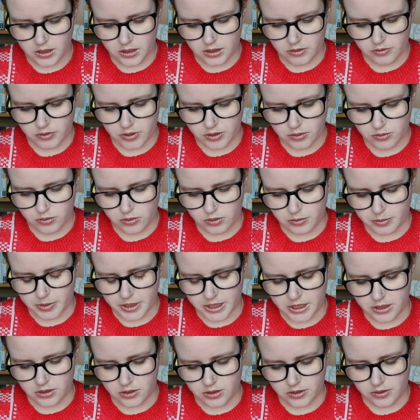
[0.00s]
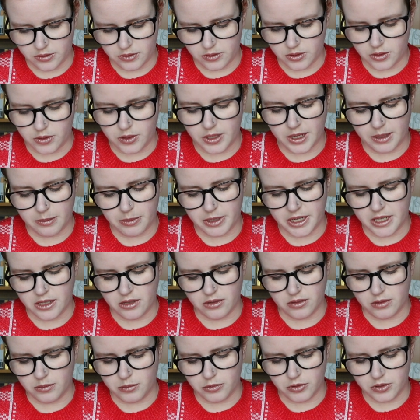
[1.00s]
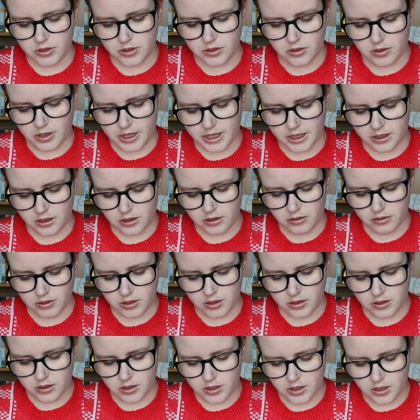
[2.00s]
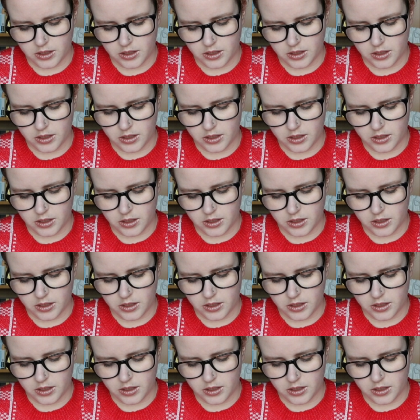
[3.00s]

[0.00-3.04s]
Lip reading: I read all the pages, though that page number is not accurate.